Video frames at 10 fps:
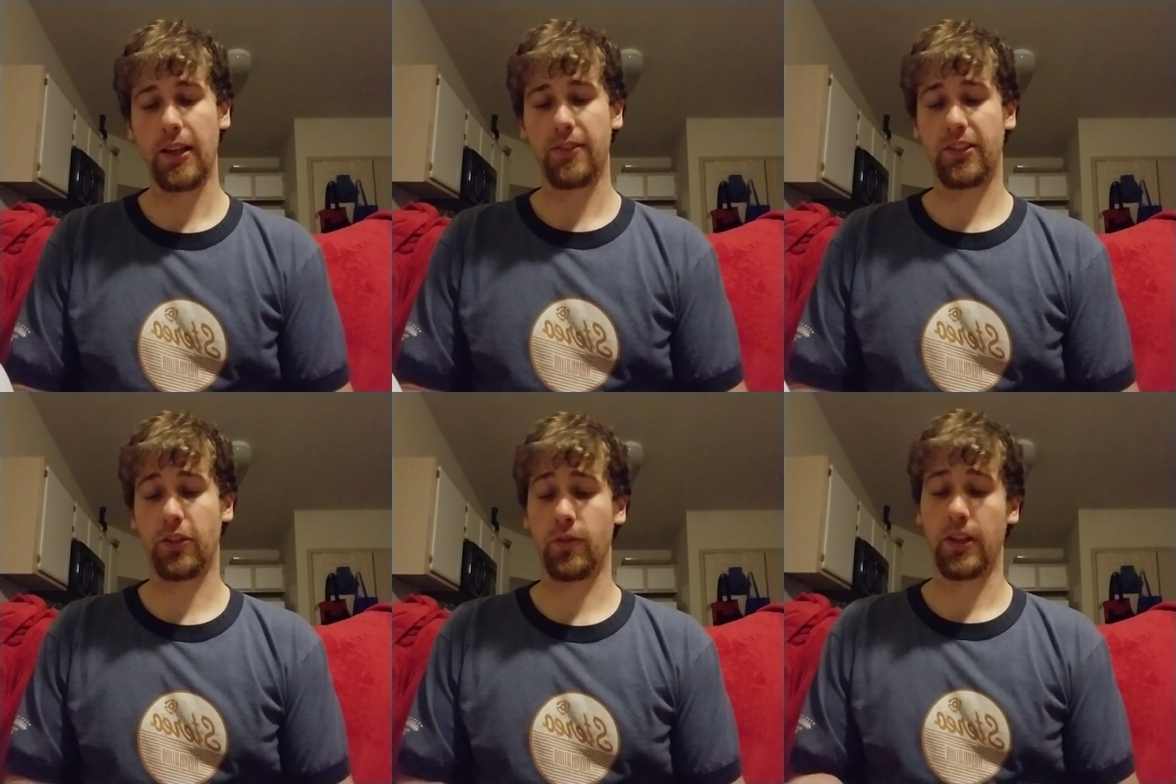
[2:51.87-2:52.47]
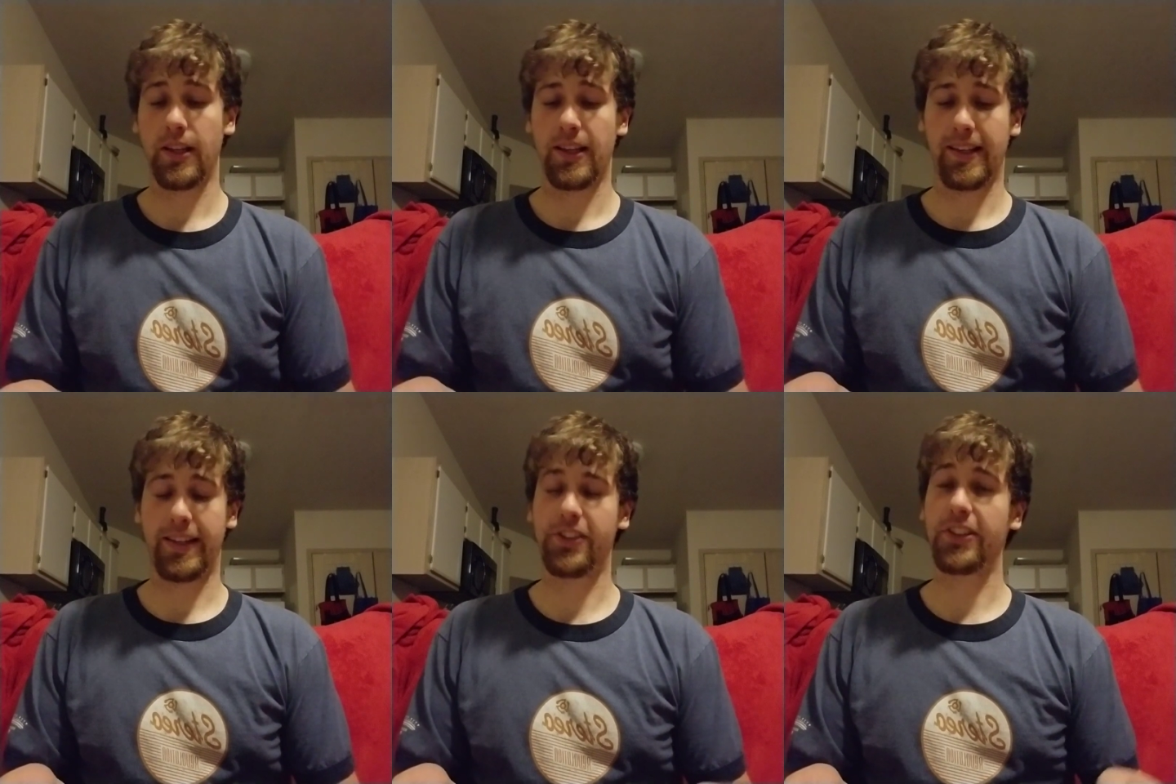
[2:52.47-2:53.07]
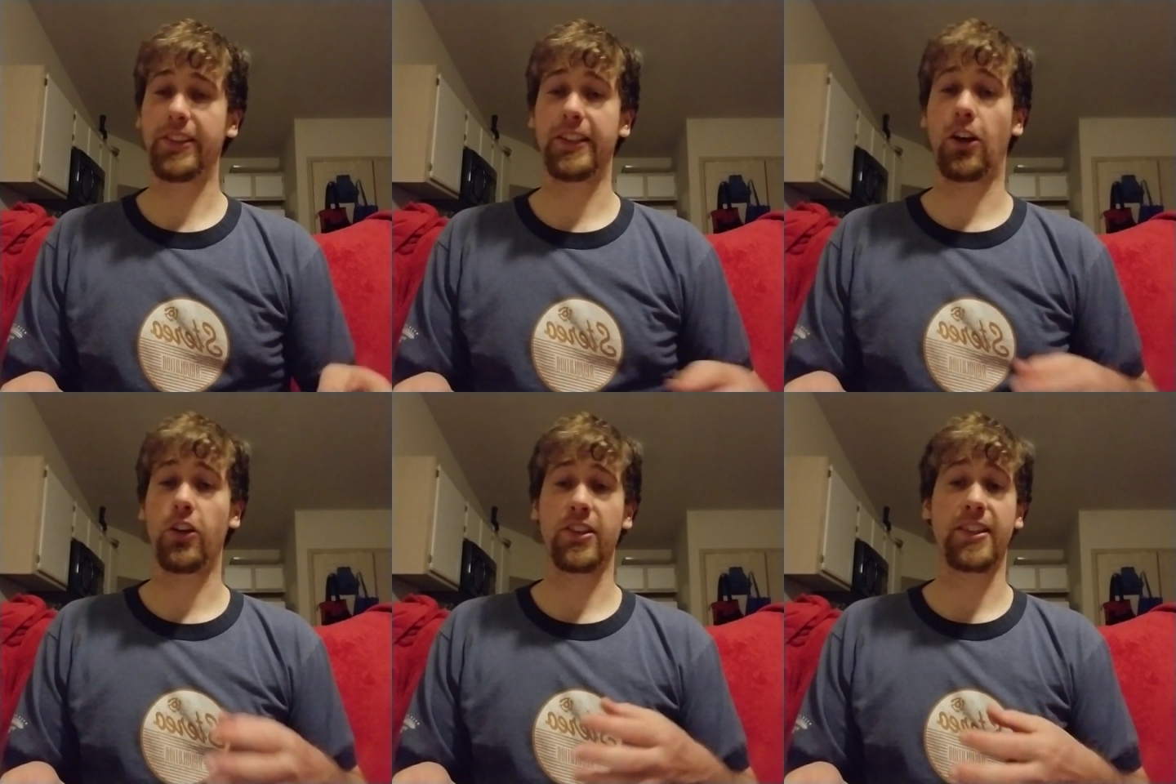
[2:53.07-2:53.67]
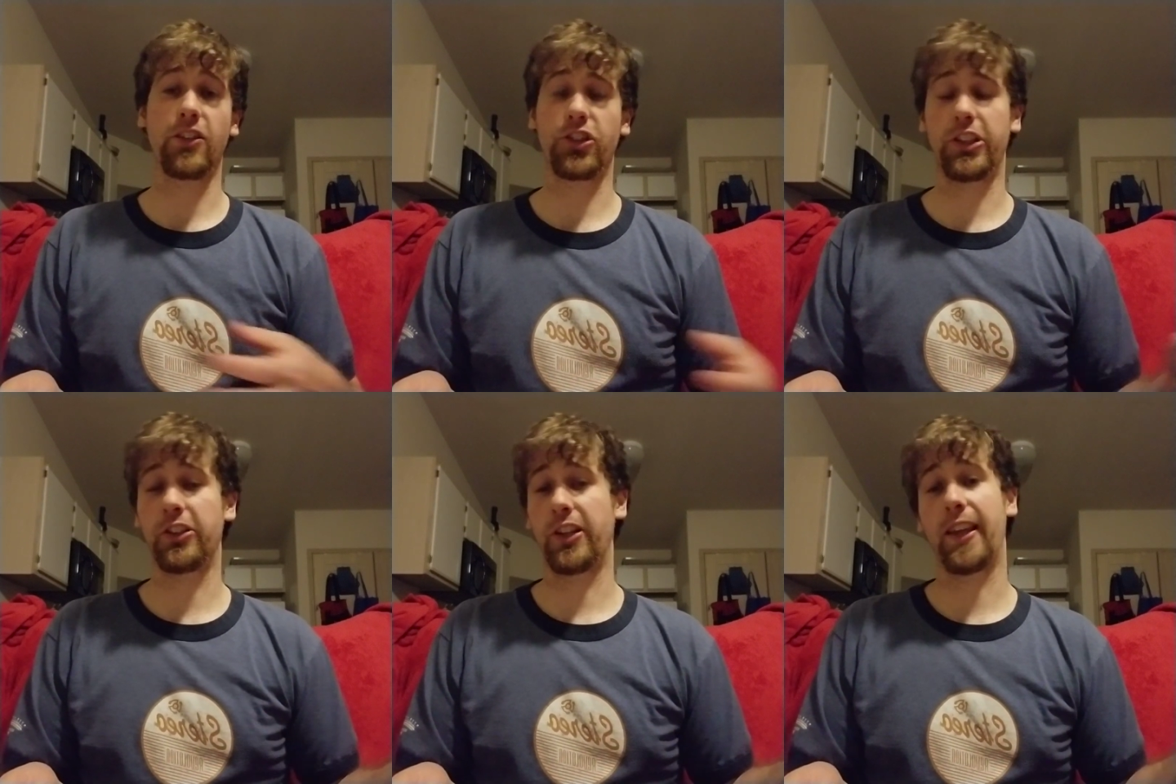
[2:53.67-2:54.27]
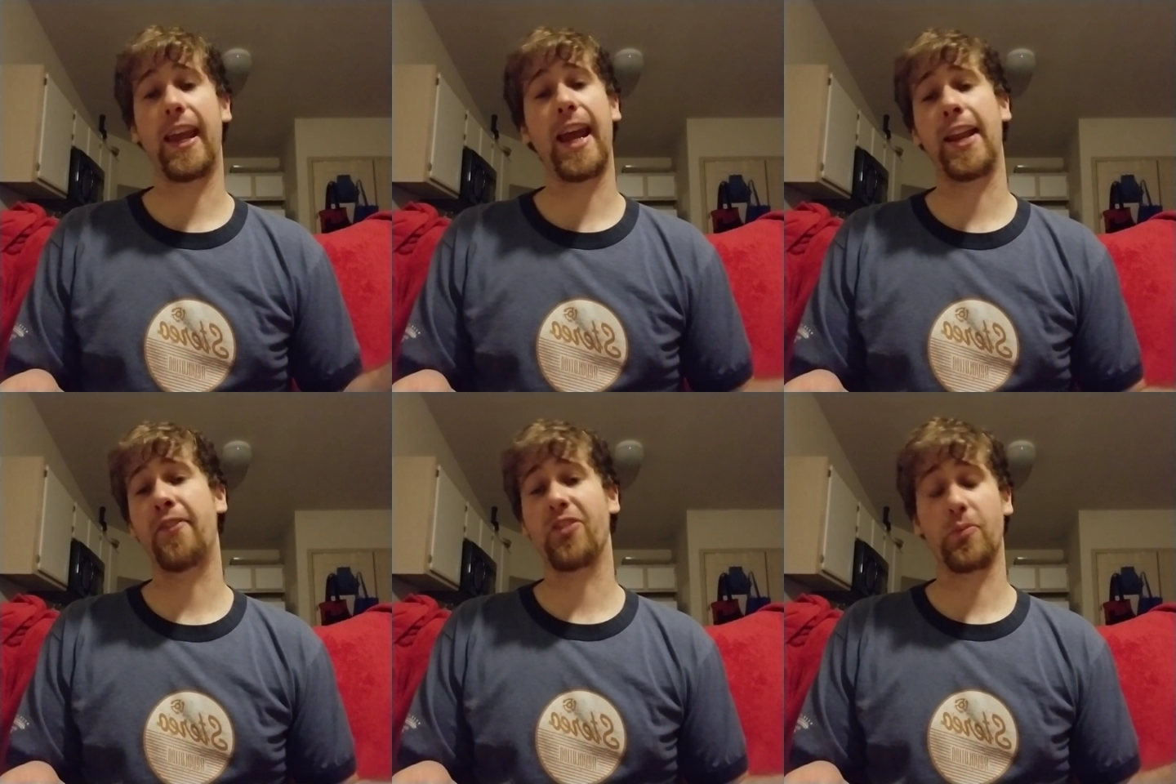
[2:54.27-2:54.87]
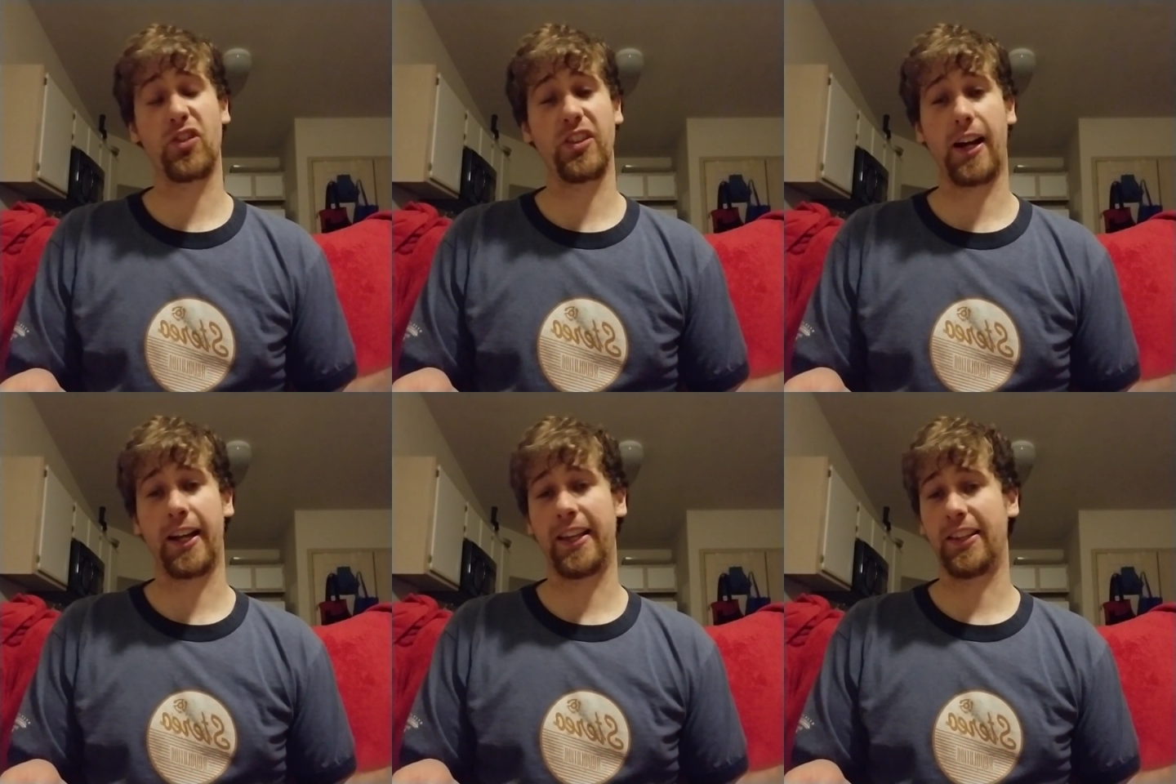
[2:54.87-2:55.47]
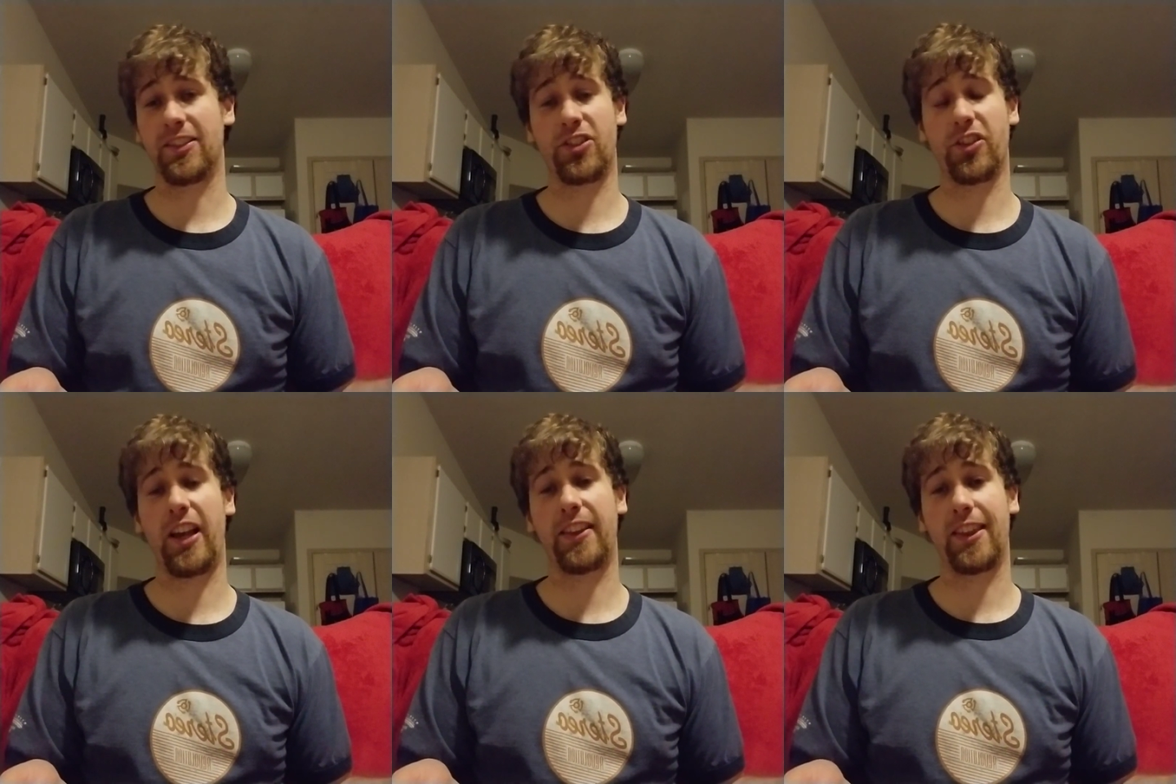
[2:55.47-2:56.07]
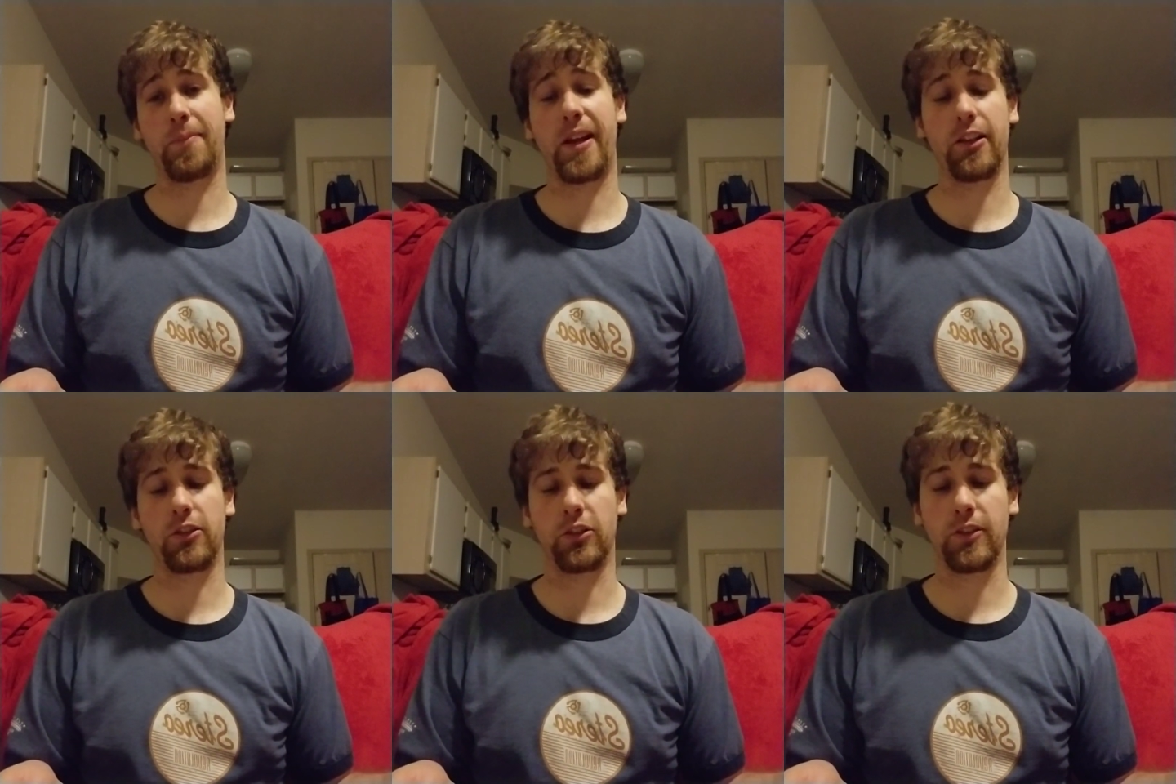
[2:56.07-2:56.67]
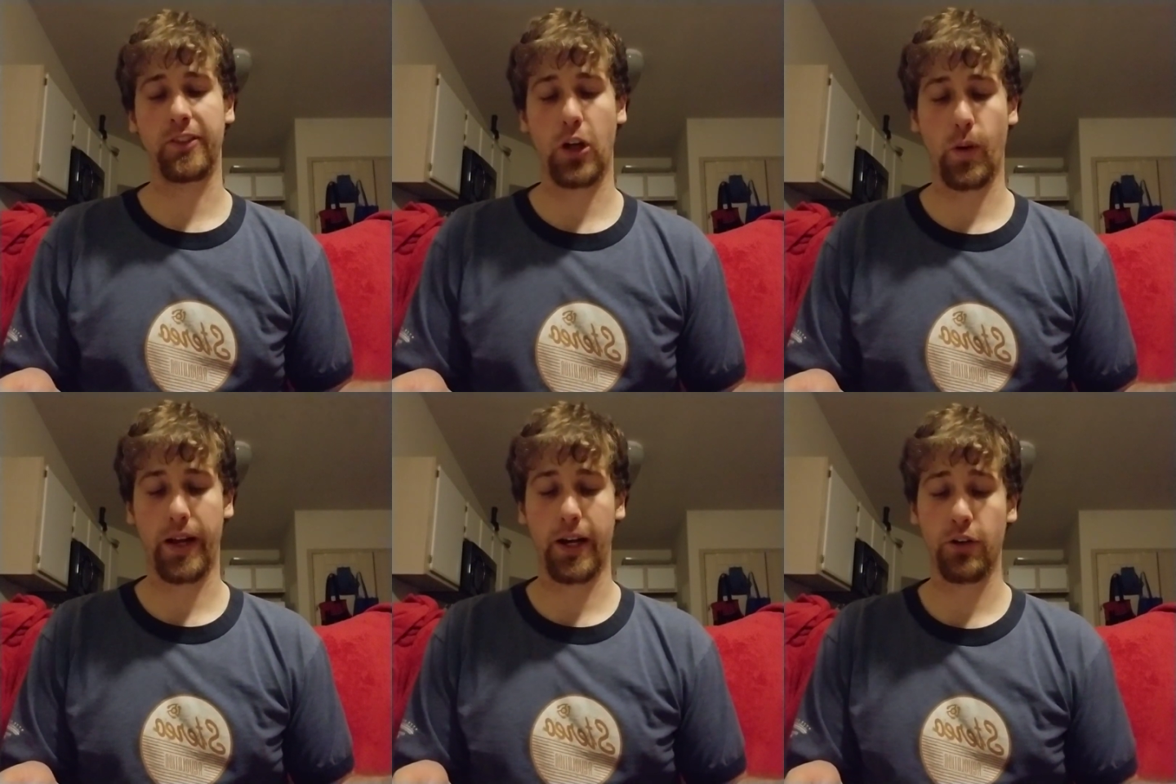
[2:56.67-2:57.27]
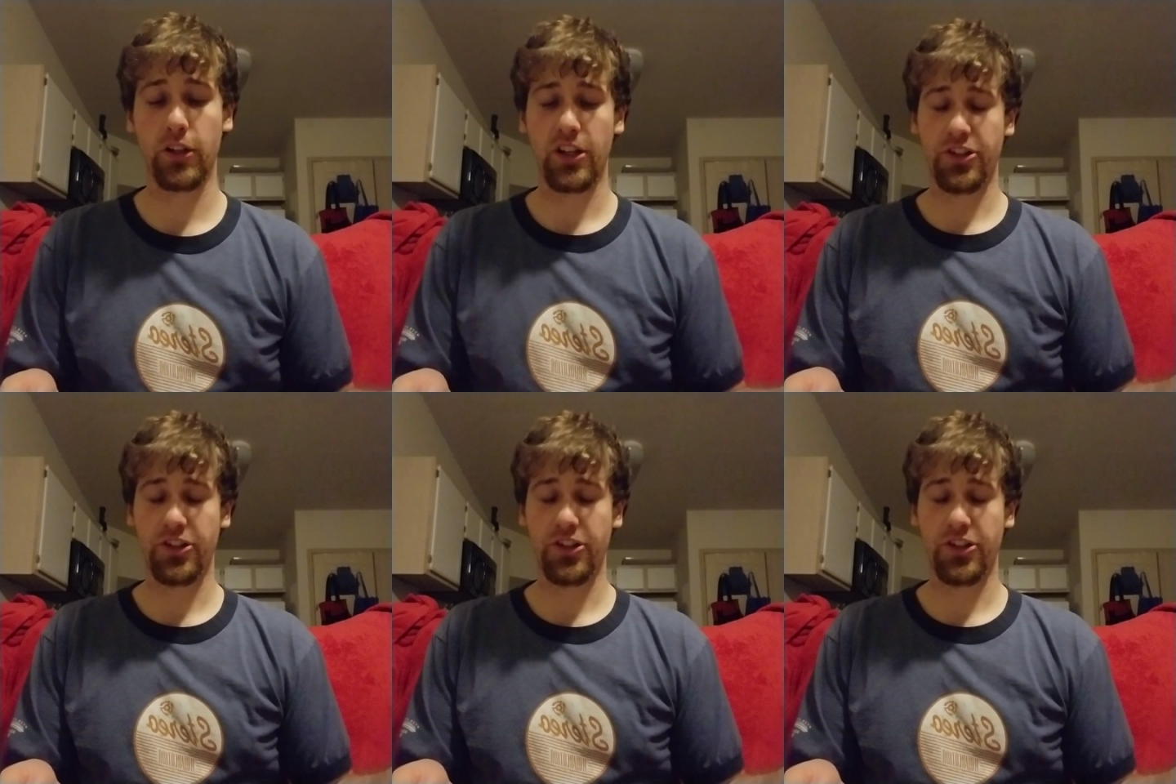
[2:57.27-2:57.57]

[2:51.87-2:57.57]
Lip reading: So in addition to all the skills she learned in canon from Tsunade, the strength and the medical know-how,